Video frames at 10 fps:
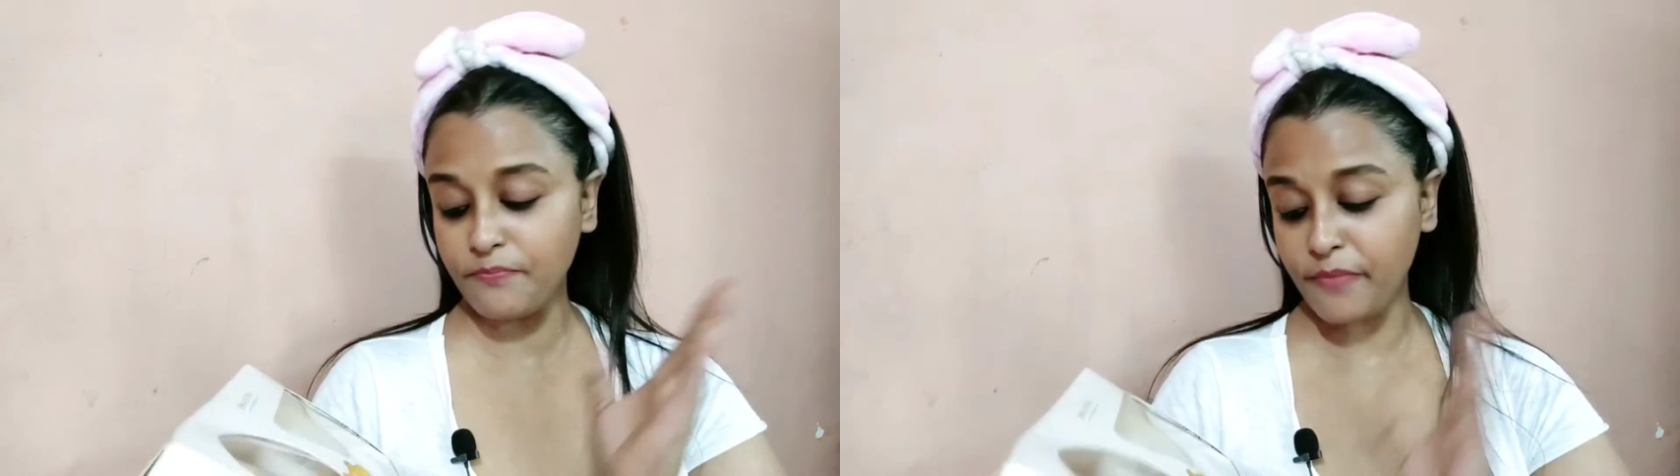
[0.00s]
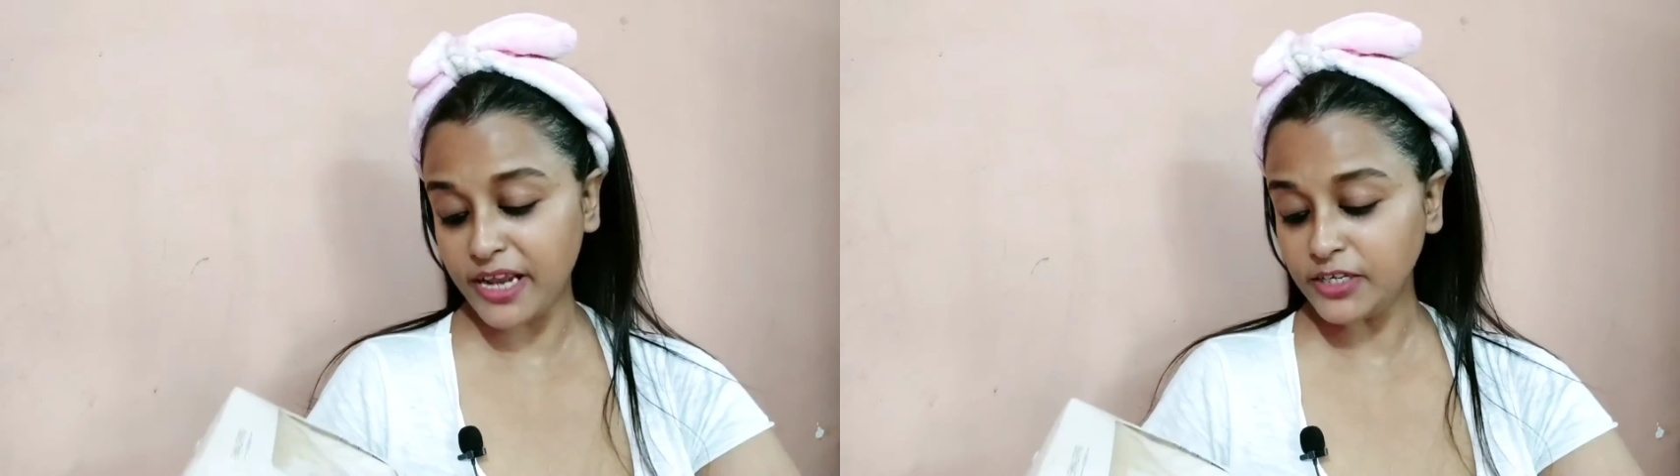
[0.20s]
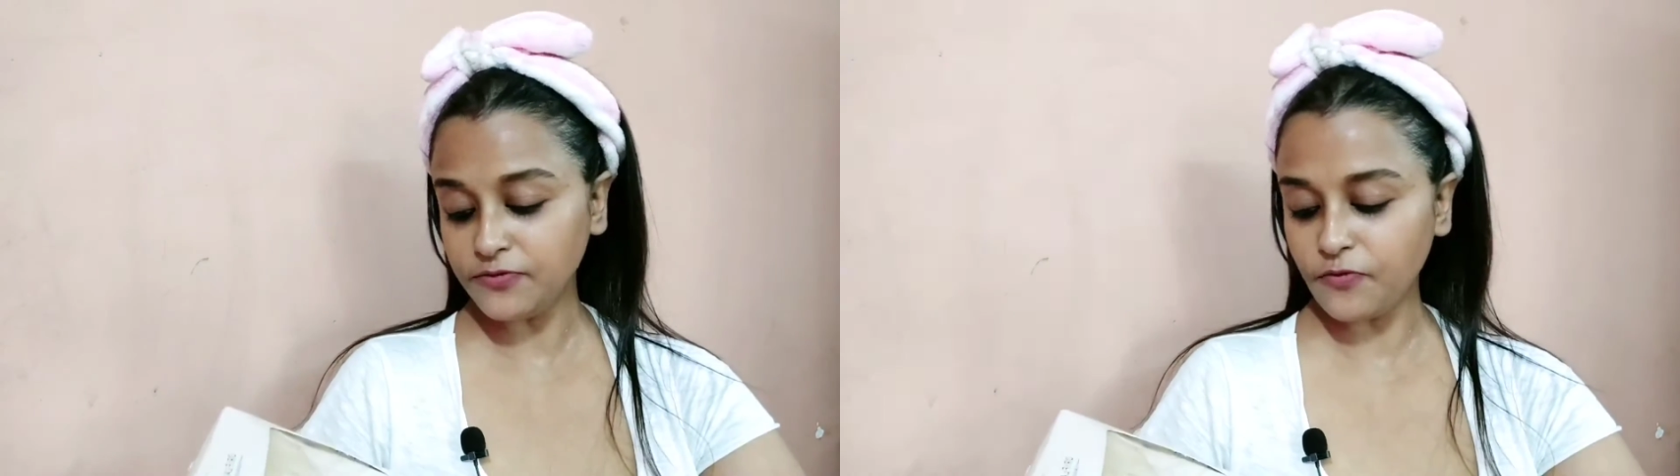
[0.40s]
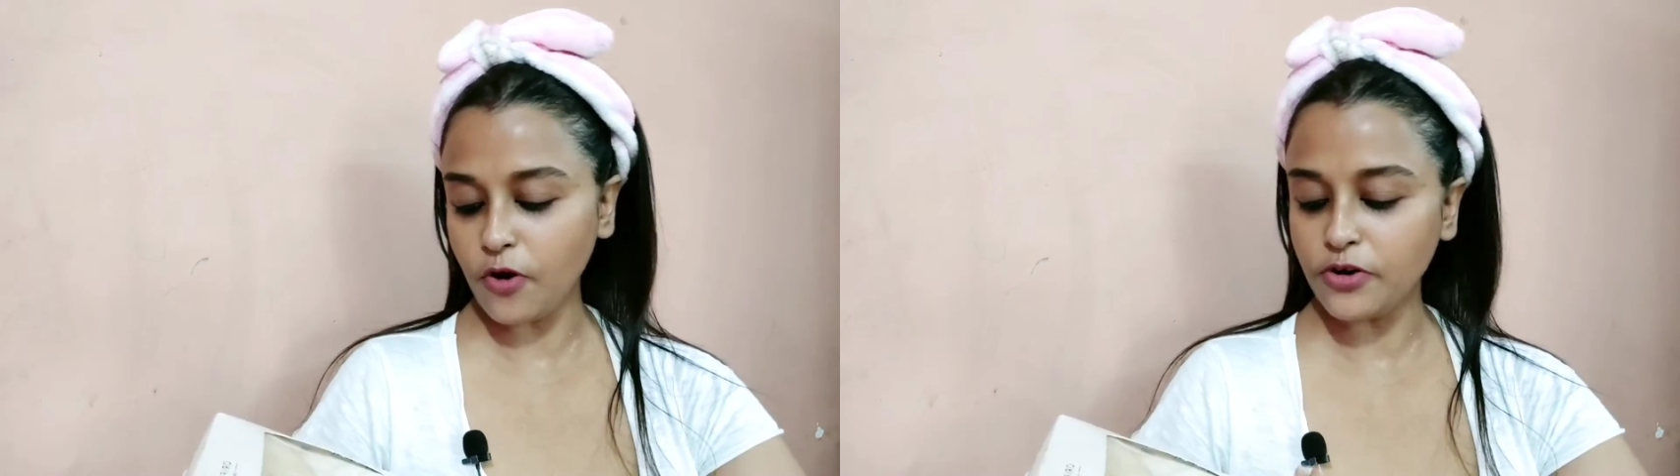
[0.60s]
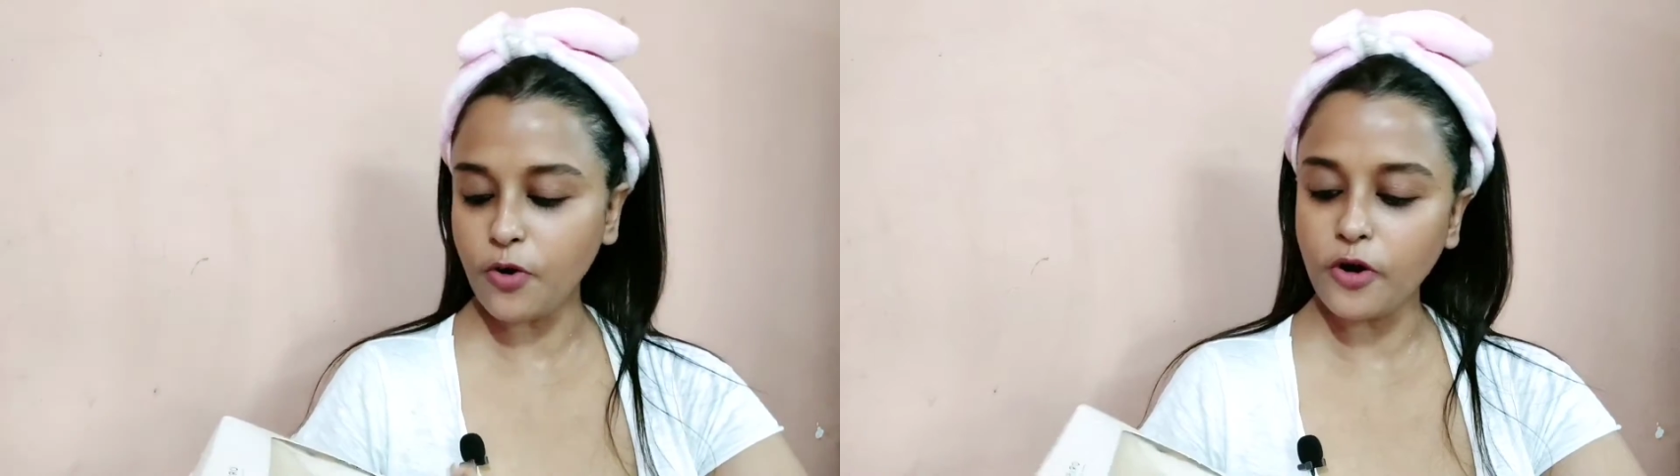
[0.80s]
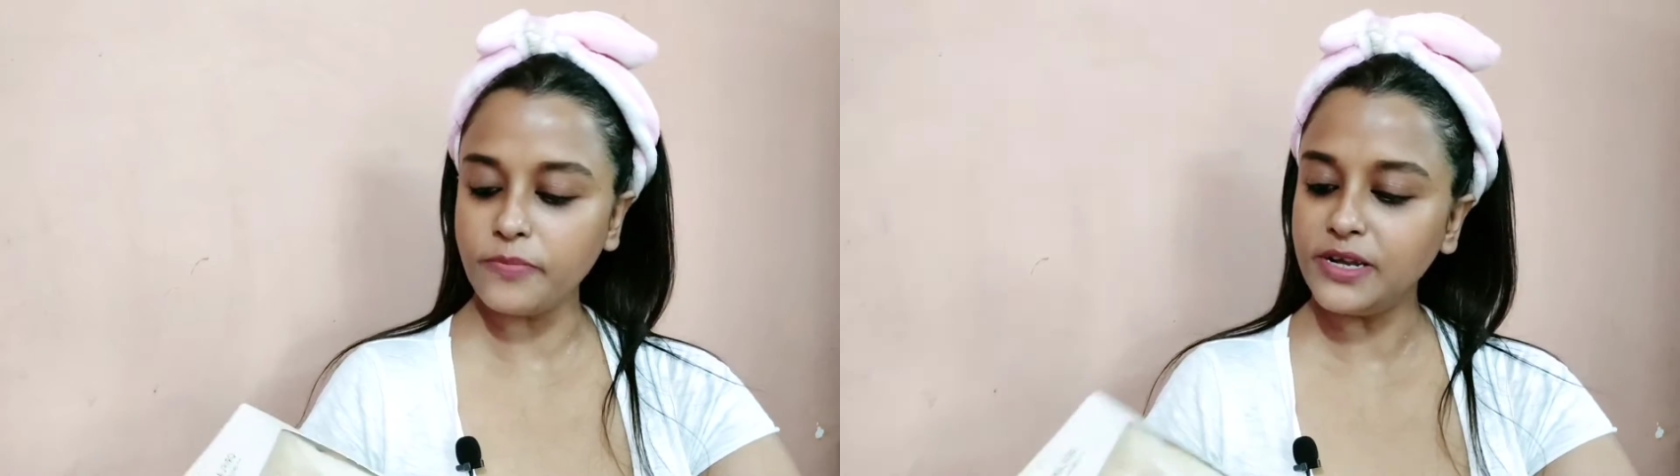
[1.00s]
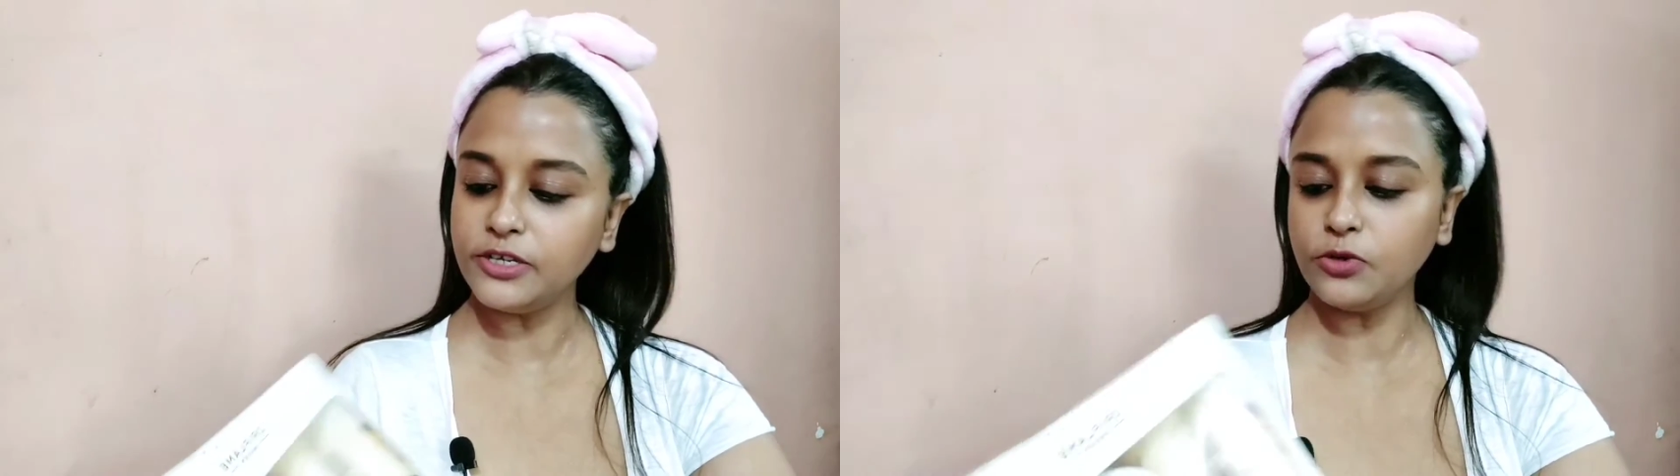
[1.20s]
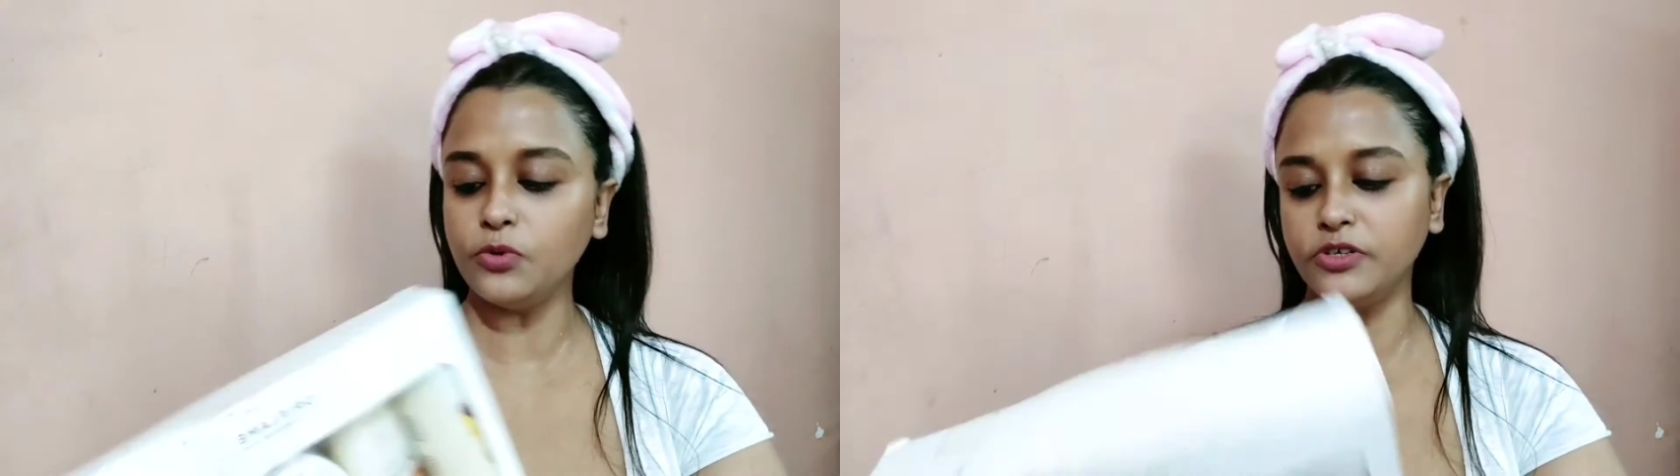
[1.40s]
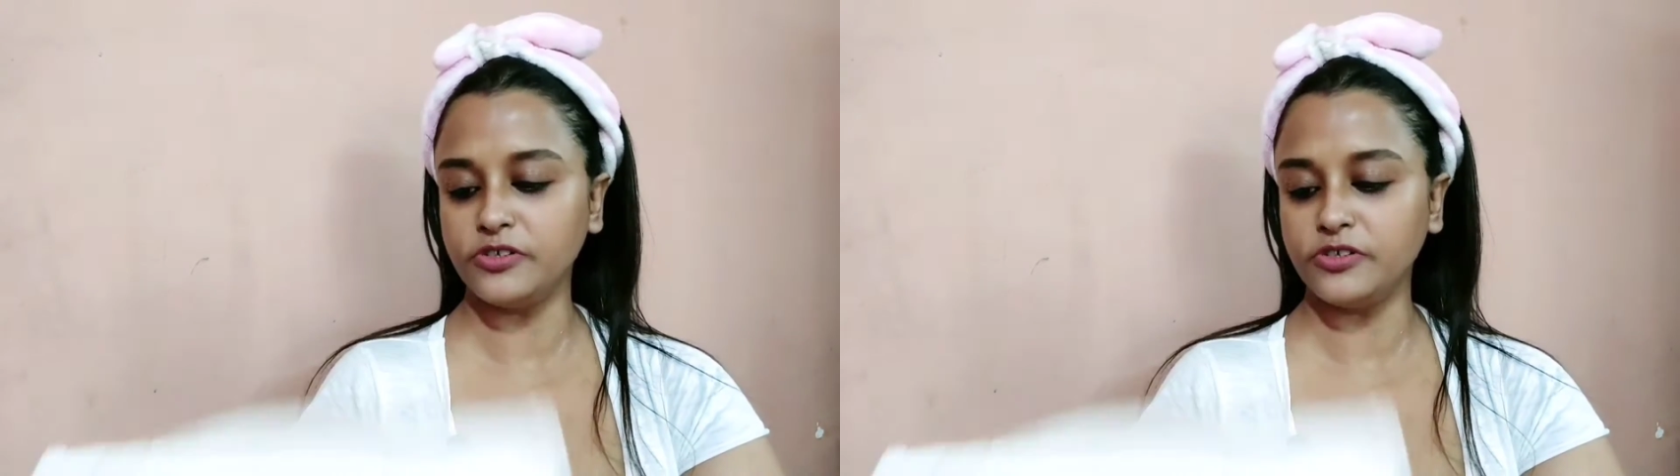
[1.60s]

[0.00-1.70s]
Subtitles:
meant for normal to